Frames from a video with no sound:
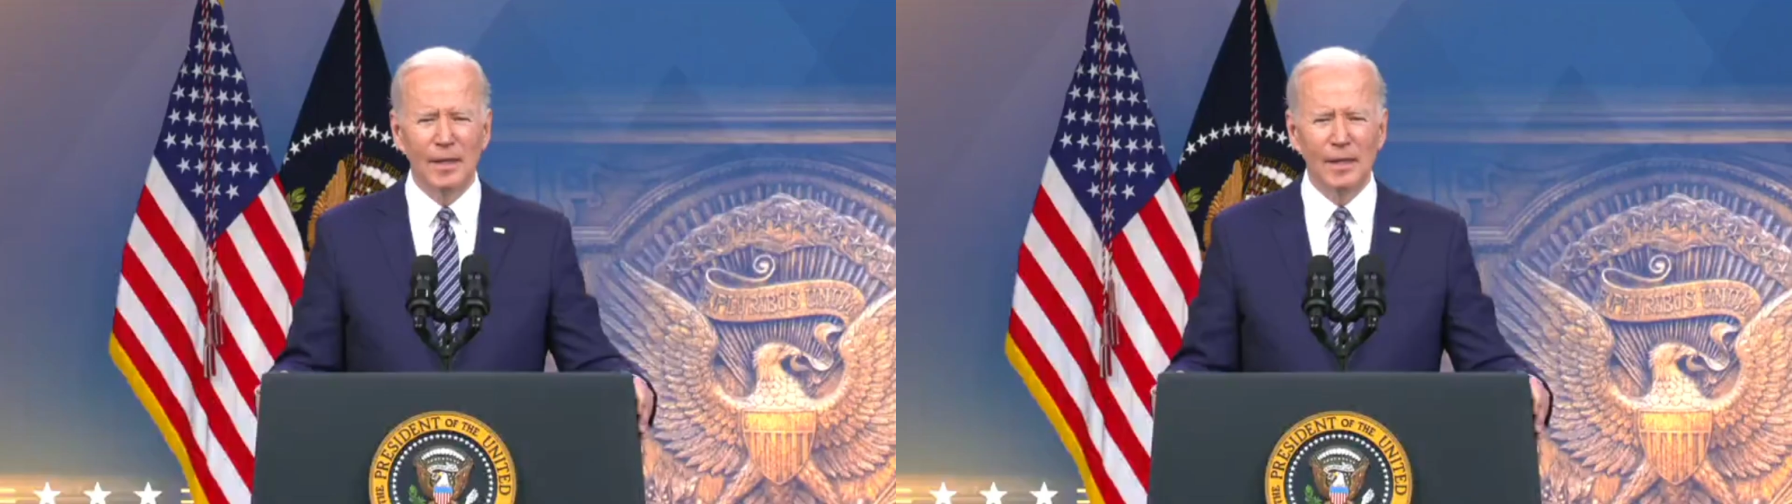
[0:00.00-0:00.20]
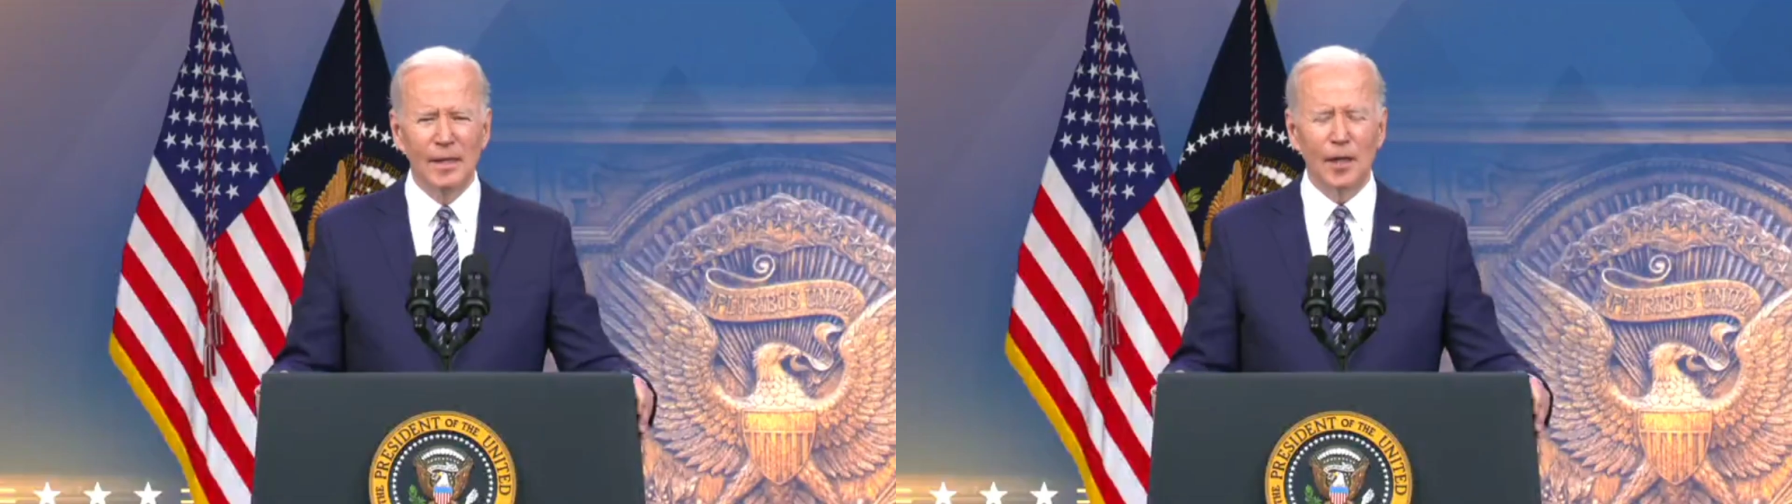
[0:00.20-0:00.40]

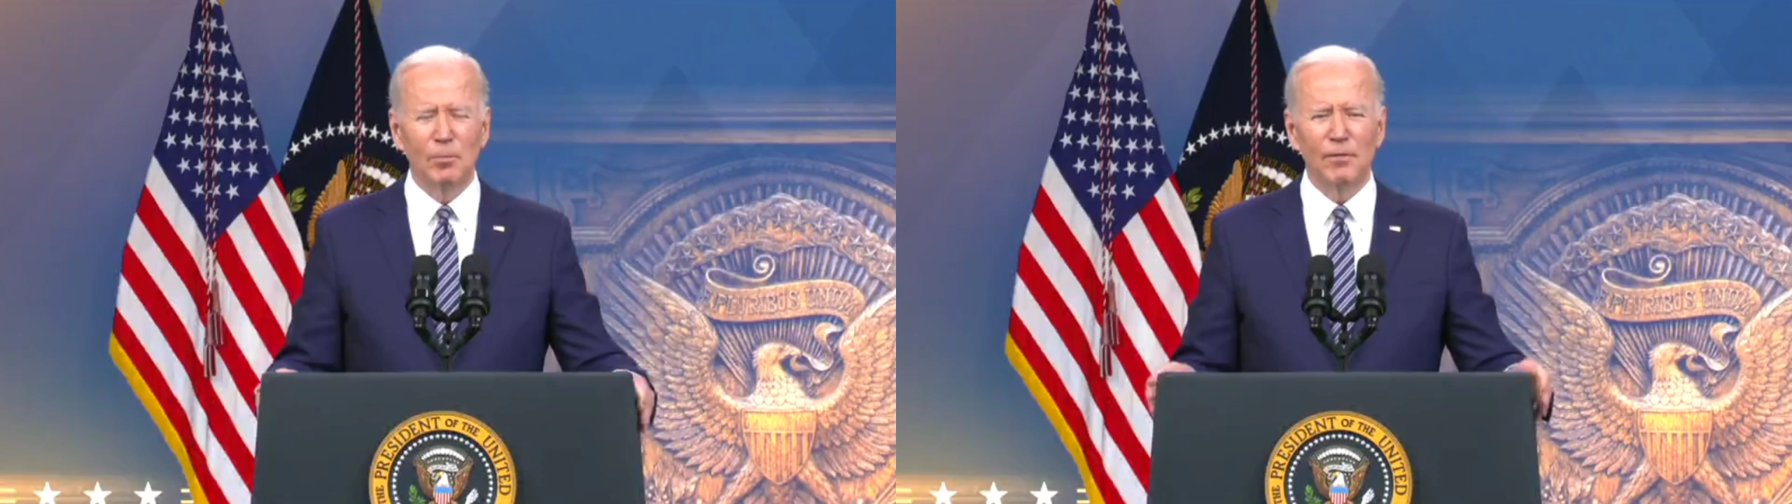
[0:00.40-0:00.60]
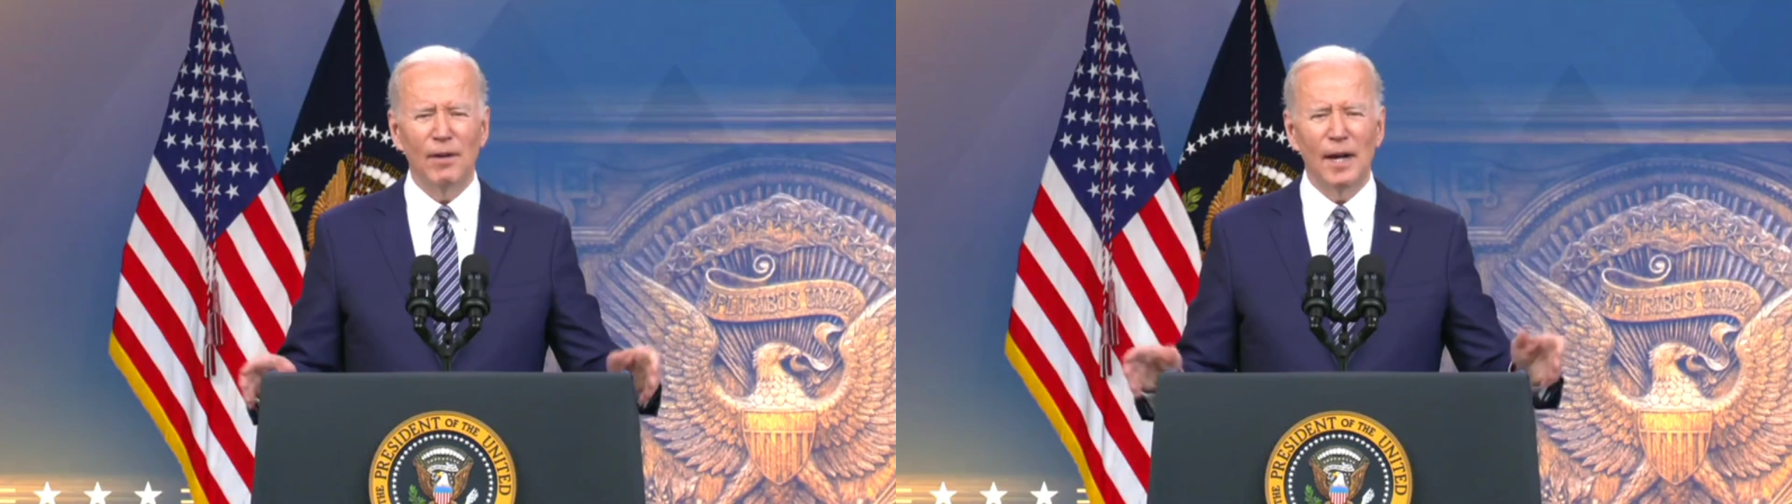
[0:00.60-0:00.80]
It will
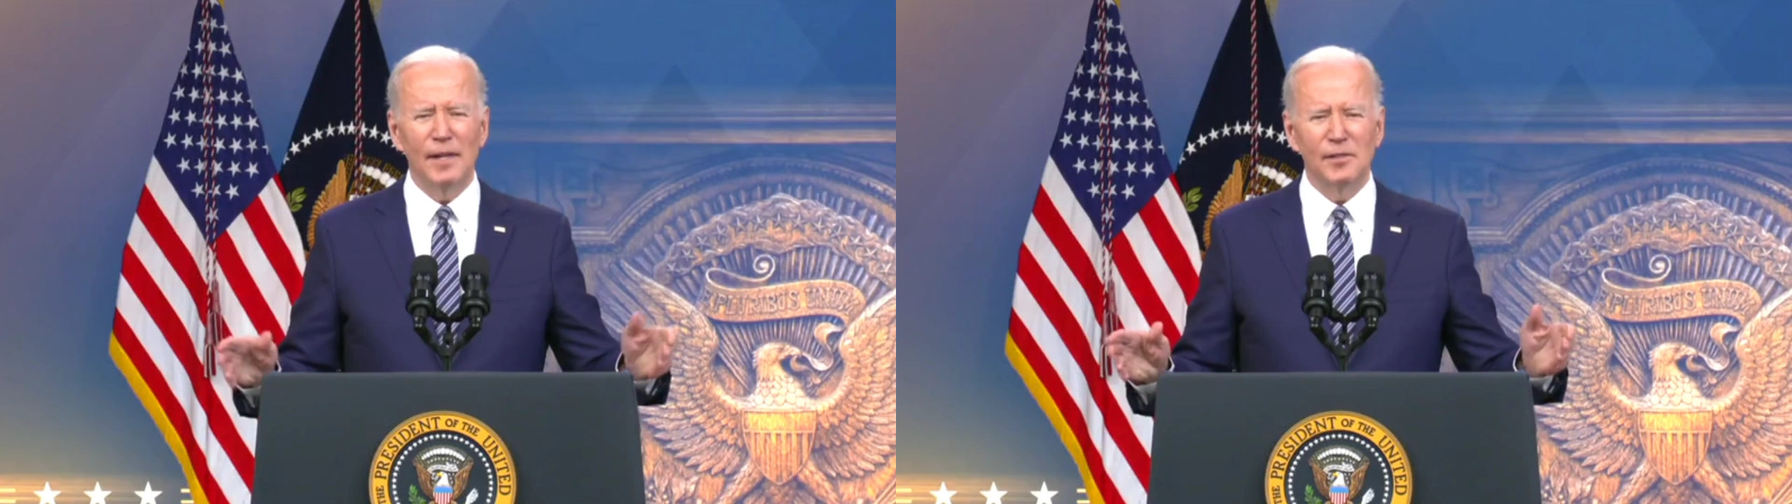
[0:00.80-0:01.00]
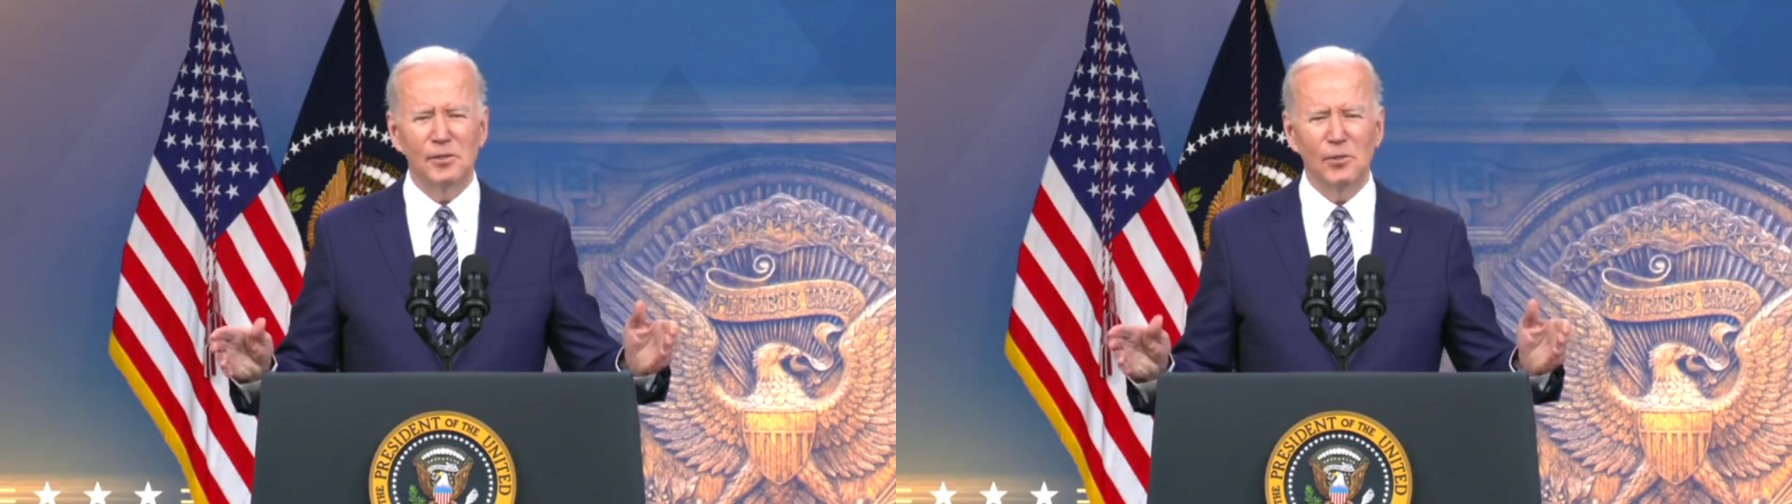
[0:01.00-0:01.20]
provide a
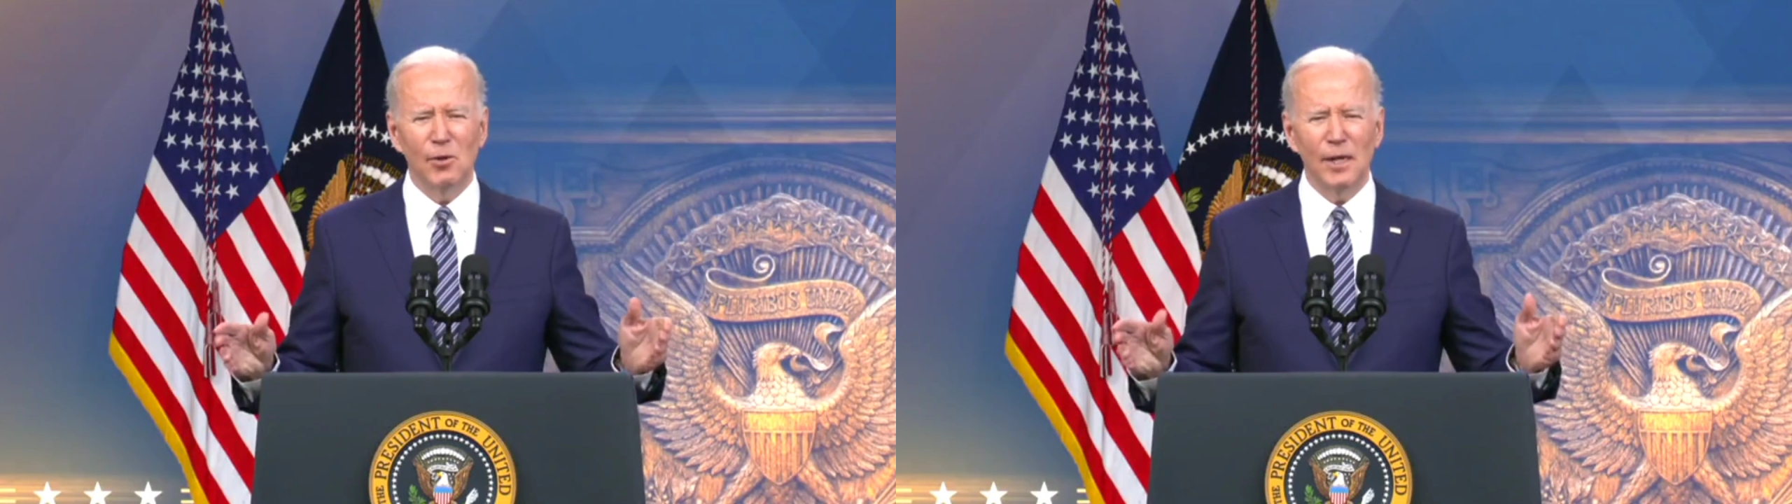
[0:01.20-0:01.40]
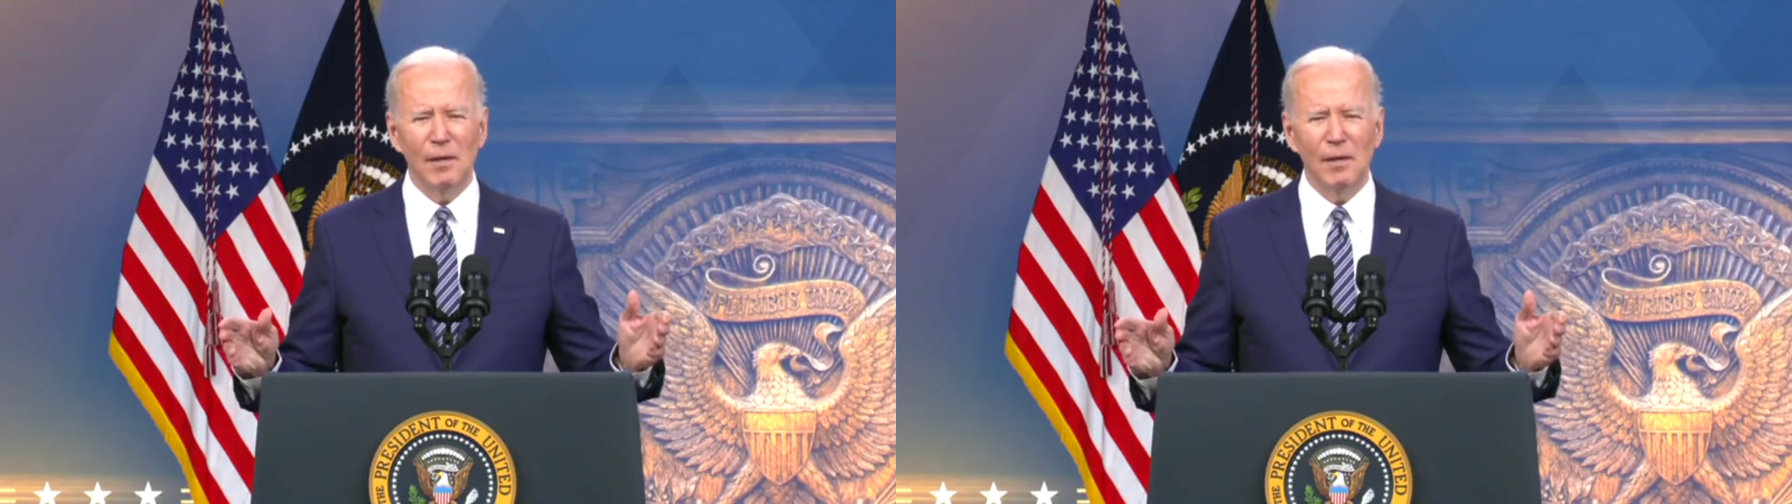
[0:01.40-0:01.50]
historic